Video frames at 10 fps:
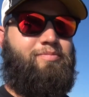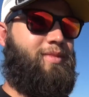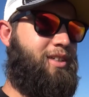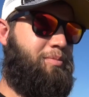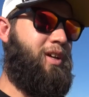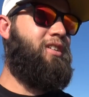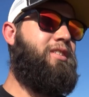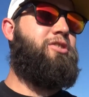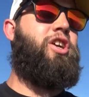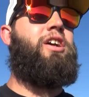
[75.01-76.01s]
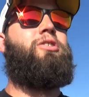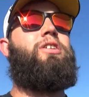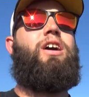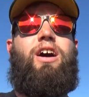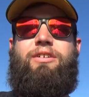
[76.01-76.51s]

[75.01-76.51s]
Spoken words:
It's been on the channel a lot.